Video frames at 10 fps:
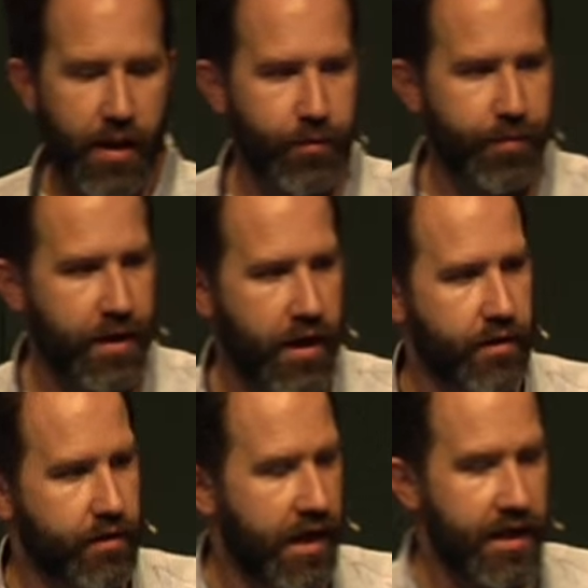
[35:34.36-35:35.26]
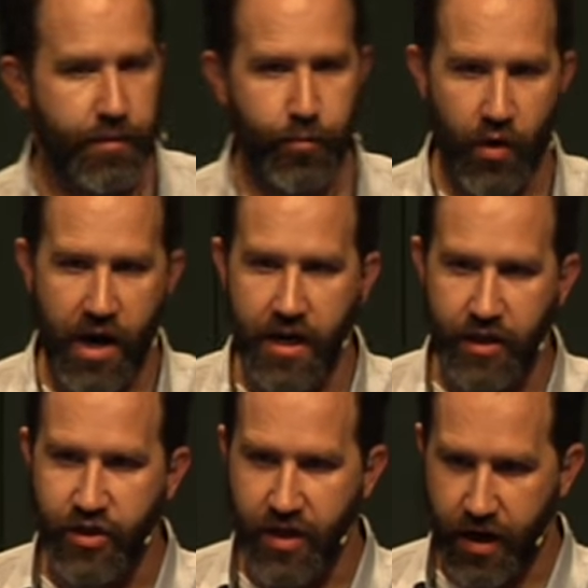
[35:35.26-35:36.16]
that would be it. And the brain
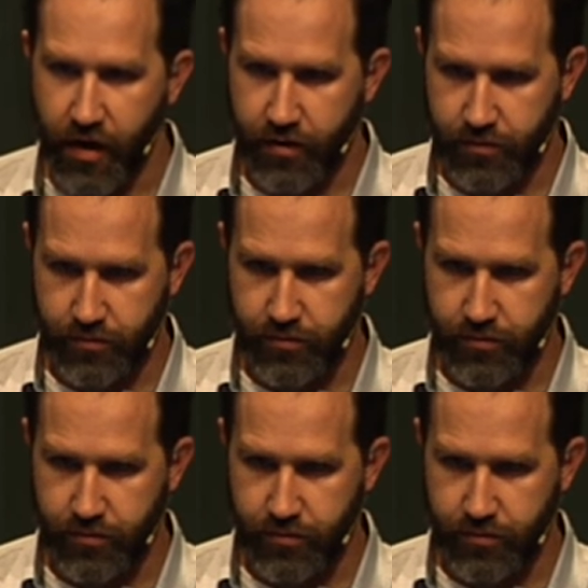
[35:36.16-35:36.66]
is there.